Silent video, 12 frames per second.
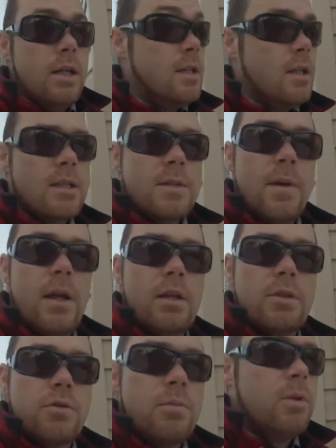didn't smell
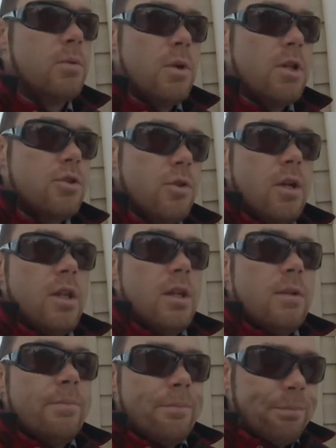extremely rich or
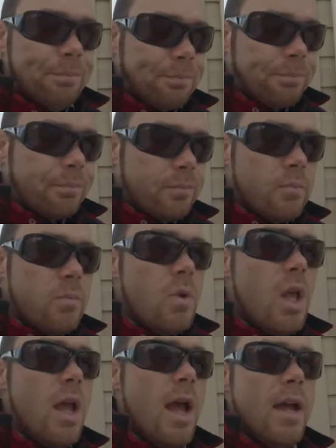anything.
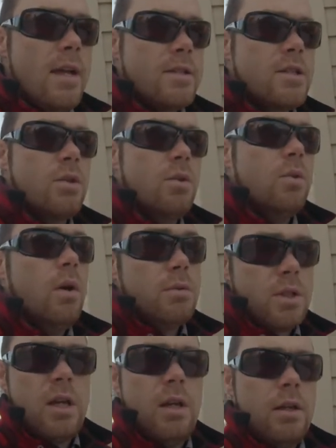And so I
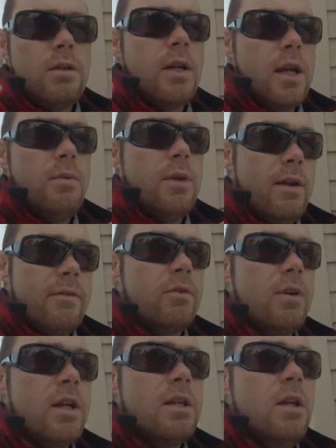was kind of like, okay, whatever,
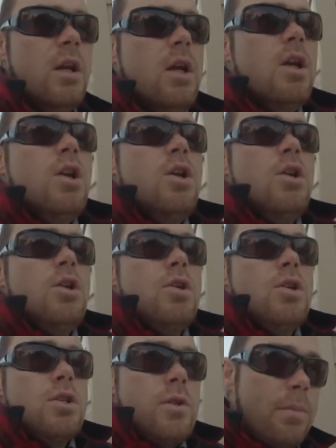right?
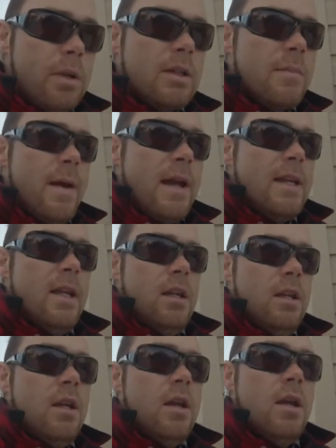So I plugged it back
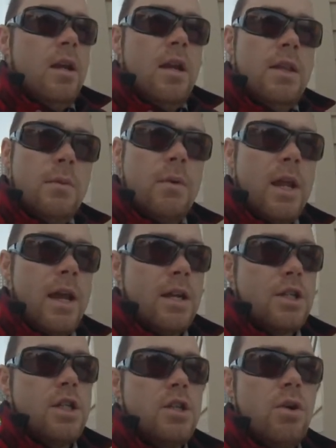in, and then what I
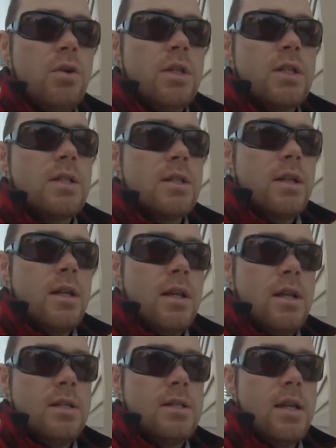actually noticed
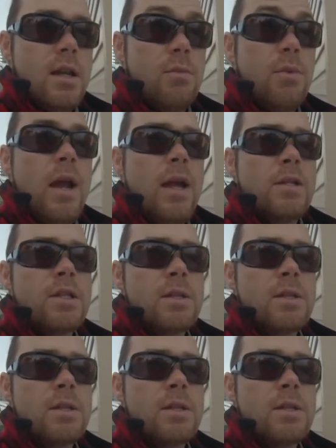is it ran